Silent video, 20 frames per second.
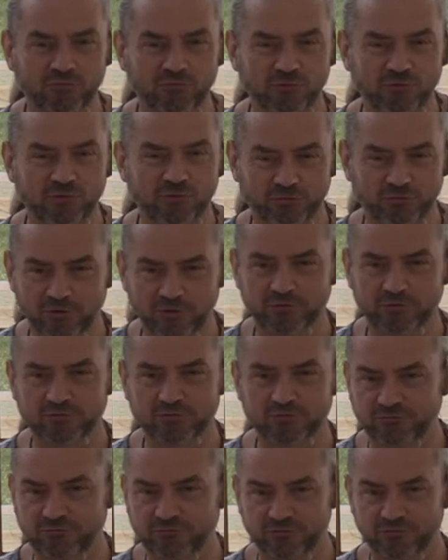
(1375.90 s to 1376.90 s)
if you
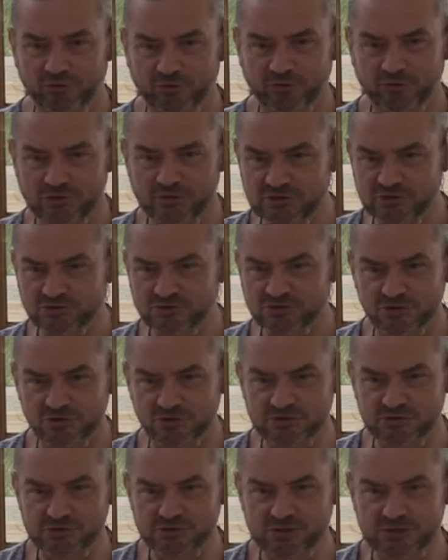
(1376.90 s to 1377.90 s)
follow those
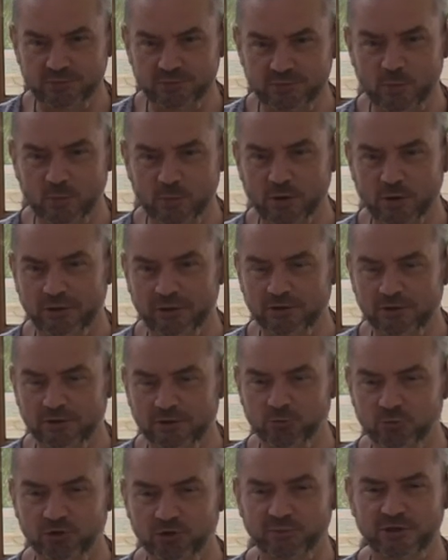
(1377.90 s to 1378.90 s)
instructions, I
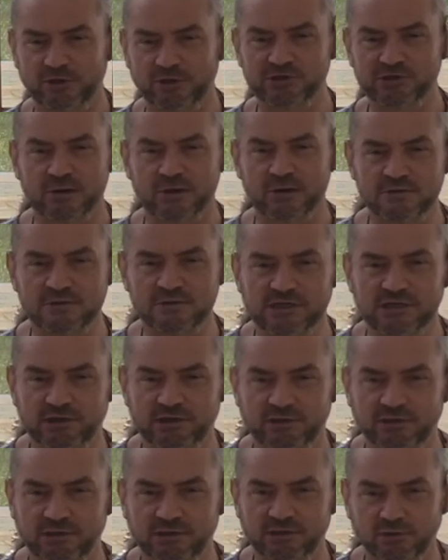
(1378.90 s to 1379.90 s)
can pretty much
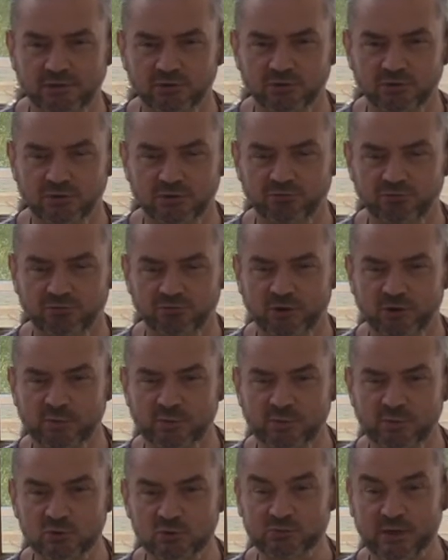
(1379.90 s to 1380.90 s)
guarantee you feel
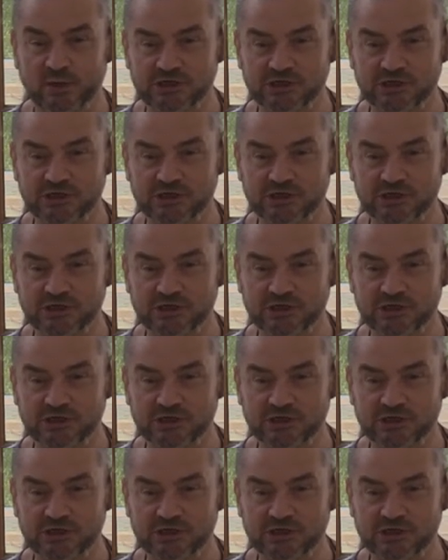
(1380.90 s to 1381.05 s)
a bit more